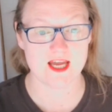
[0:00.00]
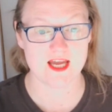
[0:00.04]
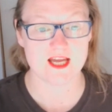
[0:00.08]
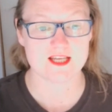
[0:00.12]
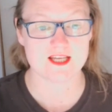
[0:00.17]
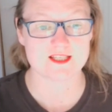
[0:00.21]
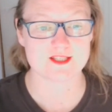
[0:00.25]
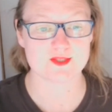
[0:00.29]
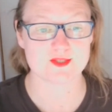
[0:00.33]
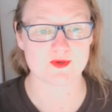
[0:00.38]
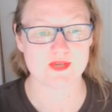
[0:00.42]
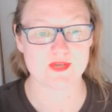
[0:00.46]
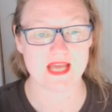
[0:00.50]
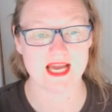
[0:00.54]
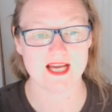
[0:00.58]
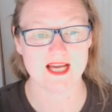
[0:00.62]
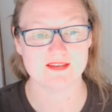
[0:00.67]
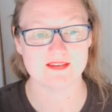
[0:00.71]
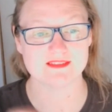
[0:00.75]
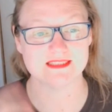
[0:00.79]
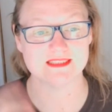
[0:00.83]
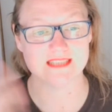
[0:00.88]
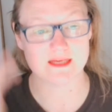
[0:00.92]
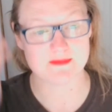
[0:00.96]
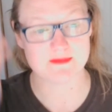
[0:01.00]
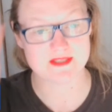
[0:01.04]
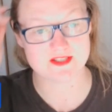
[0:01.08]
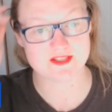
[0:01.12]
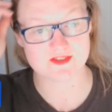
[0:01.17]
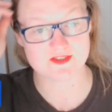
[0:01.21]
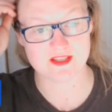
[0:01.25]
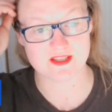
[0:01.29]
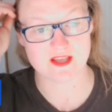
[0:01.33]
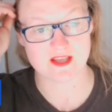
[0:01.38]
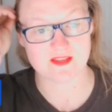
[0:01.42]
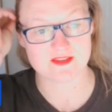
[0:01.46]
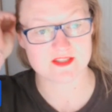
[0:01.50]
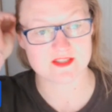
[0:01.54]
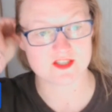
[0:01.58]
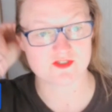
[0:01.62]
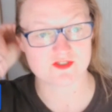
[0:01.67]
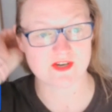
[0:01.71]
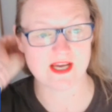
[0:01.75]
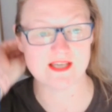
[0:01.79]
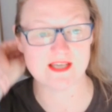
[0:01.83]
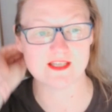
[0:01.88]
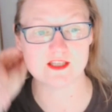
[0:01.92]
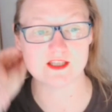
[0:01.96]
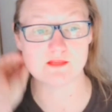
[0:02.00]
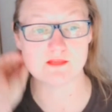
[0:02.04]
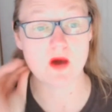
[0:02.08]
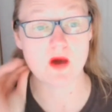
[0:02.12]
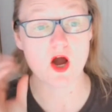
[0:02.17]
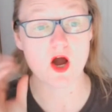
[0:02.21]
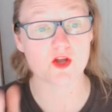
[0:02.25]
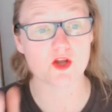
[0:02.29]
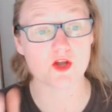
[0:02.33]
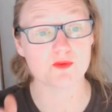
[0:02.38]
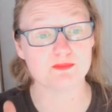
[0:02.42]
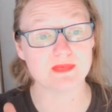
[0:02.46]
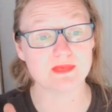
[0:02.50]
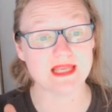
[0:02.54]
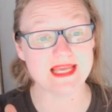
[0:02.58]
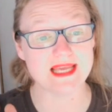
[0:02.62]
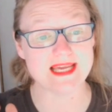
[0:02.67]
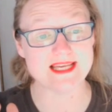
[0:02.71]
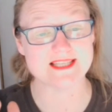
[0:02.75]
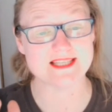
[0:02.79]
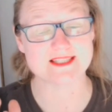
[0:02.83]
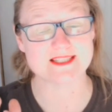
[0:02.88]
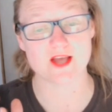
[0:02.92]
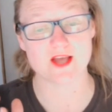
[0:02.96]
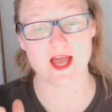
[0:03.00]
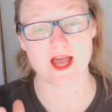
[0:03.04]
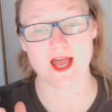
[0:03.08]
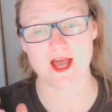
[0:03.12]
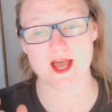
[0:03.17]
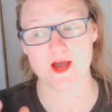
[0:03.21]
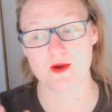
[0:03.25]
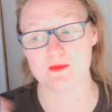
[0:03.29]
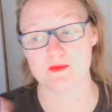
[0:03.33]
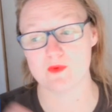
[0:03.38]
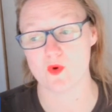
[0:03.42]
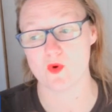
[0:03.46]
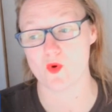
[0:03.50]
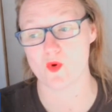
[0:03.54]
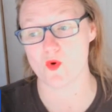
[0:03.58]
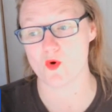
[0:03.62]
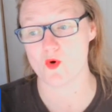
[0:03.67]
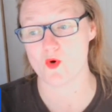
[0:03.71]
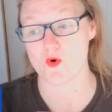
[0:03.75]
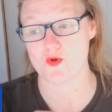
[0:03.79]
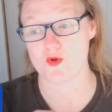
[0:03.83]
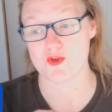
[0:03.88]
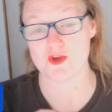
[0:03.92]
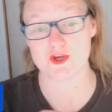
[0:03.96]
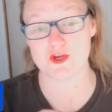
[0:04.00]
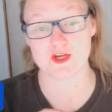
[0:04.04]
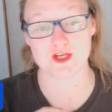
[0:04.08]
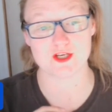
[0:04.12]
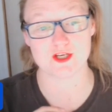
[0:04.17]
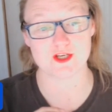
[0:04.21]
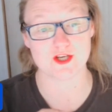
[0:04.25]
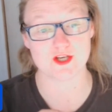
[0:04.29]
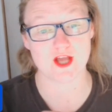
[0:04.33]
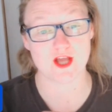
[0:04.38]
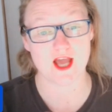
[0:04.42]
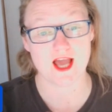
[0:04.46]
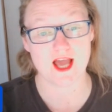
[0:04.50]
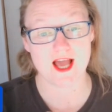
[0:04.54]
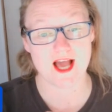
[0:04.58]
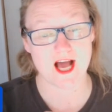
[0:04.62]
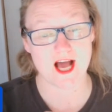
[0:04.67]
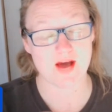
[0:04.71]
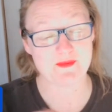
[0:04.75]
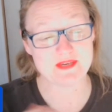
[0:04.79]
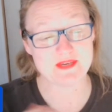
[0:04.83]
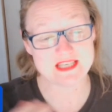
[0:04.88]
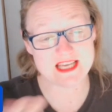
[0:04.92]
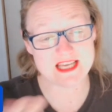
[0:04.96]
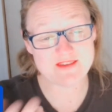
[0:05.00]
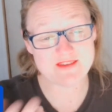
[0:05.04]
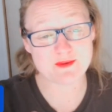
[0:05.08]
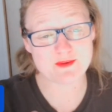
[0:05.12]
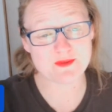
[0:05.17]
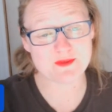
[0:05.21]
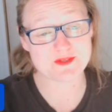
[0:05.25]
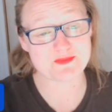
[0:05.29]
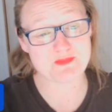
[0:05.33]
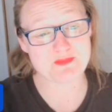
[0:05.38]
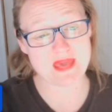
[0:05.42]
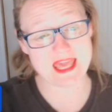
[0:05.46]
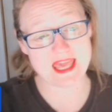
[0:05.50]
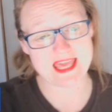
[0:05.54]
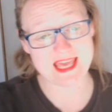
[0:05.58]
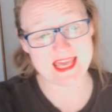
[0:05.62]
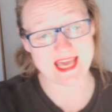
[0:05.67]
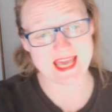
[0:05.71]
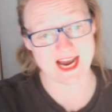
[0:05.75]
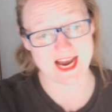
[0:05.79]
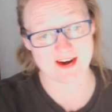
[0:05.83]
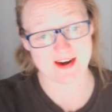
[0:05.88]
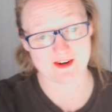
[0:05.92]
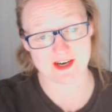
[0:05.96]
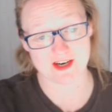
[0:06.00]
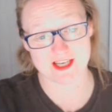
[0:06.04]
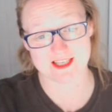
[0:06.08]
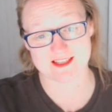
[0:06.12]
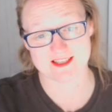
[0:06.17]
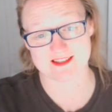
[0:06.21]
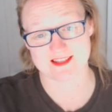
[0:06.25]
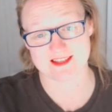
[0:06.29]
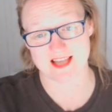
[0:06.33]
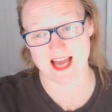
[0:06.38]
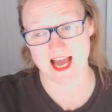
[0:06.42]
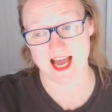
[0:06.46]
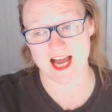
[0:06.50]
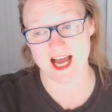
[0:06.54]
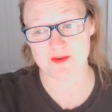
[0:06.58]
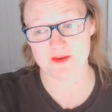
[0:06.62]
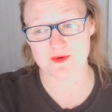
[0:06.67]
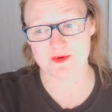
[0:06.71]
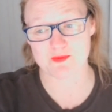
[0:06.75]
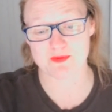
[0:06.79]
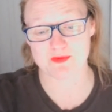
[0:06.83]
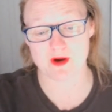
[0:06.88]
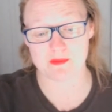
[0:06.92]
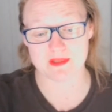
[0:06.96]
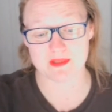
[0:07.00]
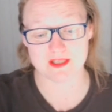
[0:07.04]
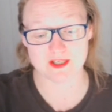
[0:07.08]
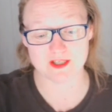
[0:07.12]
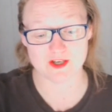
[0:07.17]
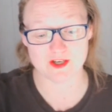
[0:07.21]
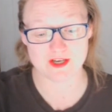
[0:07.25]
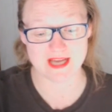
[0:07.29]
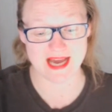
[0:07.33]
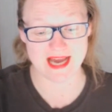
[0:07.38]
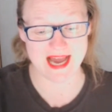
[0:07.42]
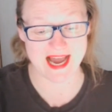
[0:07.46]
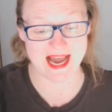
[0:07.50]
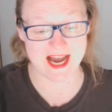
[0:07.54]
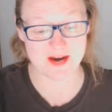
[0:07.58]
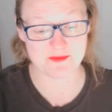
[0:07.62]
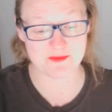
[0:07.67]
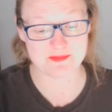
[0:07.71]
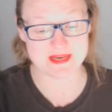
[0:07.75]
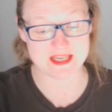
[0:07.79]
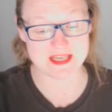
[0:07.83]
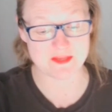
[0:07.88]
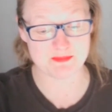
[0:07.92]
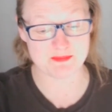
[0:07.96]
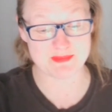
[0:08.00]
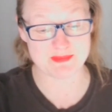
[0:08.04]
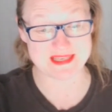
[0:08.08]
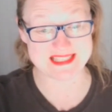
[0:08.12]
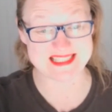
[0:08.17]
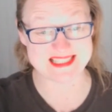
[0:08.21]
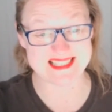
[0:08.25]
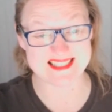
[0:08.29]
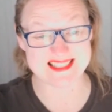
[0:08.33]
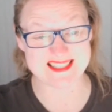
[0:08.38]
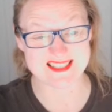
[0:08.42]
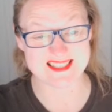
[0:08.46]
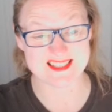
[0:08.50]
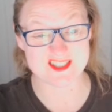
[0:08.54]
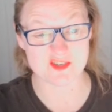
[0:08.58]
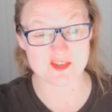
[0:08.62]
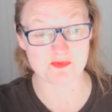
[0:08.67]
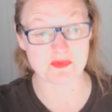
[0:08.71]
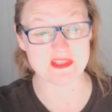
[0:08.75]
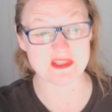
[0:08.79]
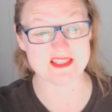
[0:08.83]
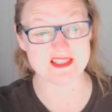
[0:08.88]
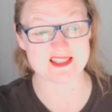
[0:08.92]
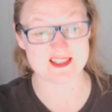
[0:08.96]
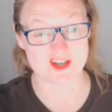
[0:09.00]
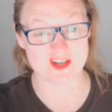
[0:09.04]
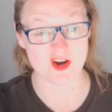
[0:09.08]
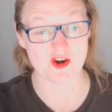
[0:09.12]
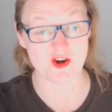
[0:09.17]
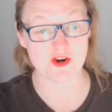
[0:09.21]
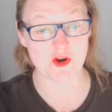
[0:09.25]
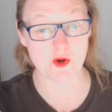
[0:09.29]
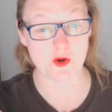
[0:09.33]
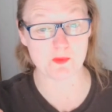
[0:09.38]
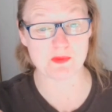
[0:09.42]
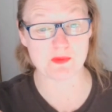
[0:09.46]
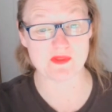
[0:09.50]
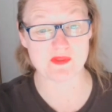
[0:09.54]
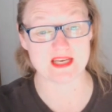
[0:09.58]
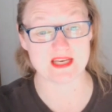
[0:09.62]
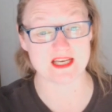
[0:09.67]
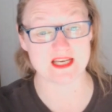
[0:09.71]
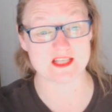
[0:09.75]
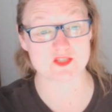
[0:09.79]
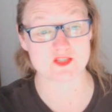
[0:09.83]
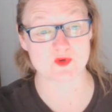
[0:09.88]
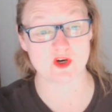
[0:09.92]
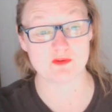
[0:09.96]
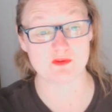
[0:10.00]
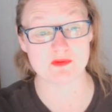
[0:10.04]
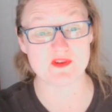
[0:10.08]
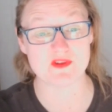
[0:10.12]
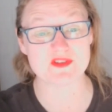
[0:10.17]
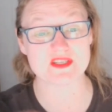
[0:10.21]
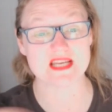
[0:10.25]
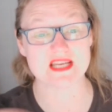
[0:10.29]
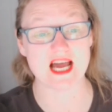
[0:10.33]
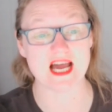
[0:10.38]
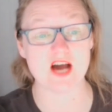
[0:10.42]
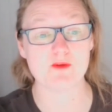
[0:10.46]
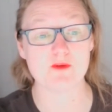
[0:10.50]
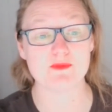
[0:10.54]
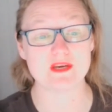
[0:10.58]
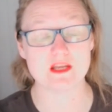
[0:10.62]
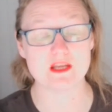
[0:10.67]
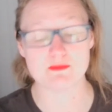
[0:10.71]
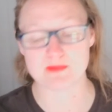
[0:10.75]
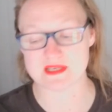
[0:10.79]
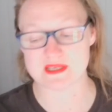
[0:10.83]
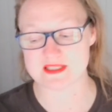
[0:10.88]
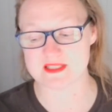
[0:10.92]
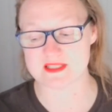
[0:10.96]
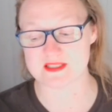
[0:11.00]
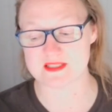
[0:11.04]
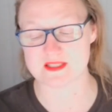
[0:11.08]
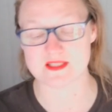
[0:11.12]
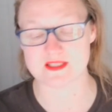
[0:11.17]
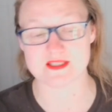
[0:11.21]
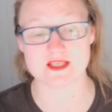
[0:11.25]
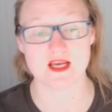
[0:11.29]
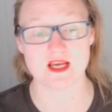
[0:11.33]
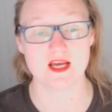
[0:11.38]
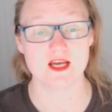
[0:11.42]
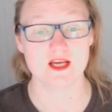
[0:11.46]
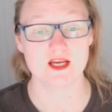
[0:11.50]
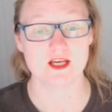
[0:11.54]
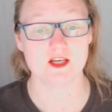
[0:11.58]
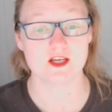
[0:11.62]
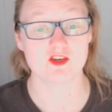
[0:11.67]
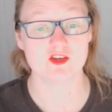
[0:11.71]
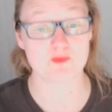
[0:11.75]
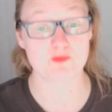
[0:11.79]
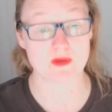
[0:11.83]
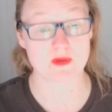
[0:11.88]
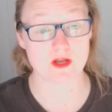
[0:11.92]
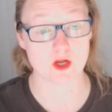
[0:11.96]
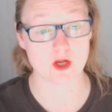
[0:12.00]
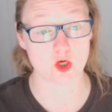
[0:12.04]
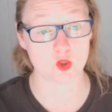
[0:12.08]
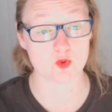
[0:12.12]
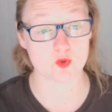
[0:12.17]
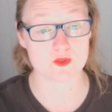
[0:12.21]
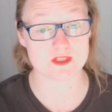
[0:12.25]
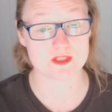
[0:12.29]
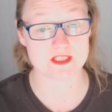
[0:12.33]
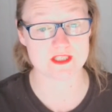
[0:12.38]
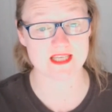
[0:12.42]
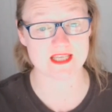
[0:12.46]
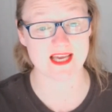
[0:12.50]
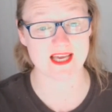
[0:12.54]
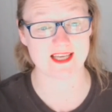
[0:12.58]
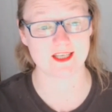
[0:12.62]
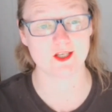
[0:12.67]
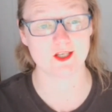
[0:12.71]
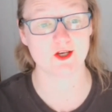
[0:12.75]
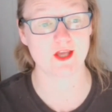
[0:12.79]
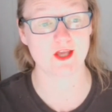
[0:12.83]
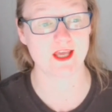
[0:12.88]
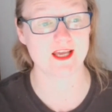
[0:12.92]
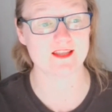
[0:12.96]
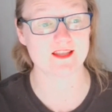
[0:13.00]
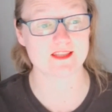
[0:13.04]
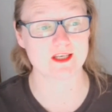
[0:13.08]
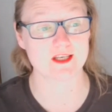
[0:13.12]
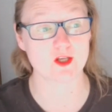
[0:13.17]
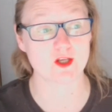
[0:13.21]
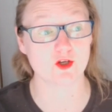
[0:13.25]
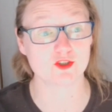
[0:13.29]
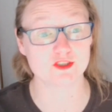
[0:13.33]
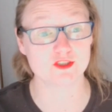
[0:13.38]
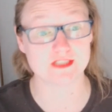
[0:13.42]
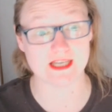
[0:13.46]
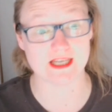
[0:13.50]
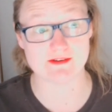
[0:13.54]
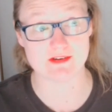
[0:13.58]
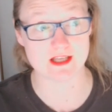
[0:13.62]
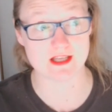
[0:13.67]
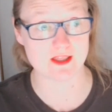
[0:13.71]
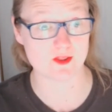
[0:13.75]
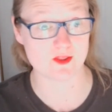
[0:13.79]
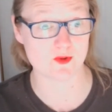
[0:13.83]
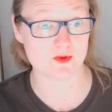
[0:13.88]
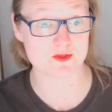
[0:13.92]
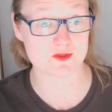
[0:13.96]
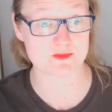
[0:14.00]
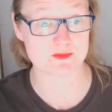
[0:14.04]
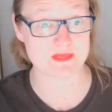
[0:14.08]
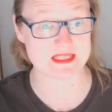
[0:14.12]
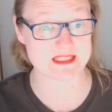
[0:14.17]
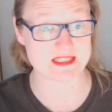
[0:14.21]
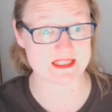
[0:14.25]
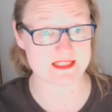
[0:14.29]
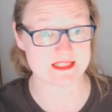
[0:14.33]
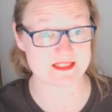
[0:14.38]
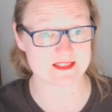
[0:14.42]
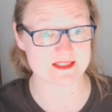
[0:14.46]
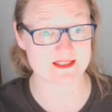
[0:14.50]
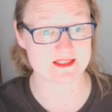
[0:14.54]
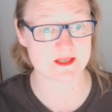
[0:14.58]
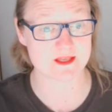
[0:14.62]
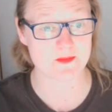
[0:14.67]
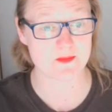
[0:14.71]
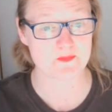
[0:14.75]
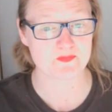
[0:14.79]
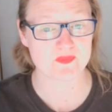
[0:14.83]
So you have to demonstrate that there's a trend in the marketplace, or you can, if it was me, Gareth, I would probably look at how many businesses have been starting up in the last 12 months and how many businesses have been closing, and looking at the longevity of those businesses.